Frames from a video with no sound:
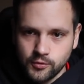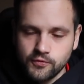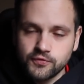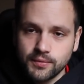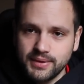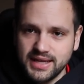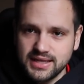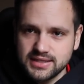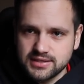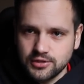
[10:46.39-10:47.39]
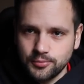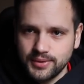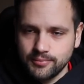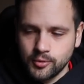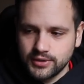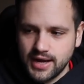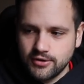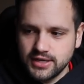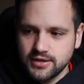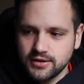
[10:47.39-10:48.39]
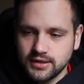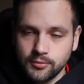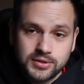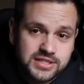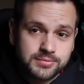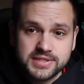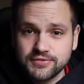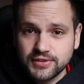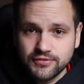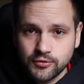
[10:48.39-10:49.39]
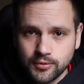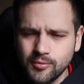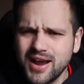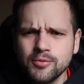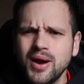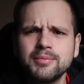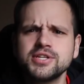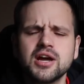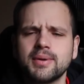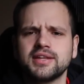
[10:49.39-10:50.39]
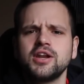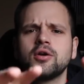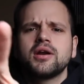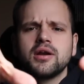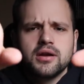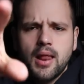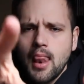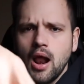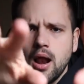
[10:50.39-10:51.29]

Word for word: Wolf for me is a little bit more down here. It wasn't specifically for. Why, why are we talking about that? No, no, no, no, no.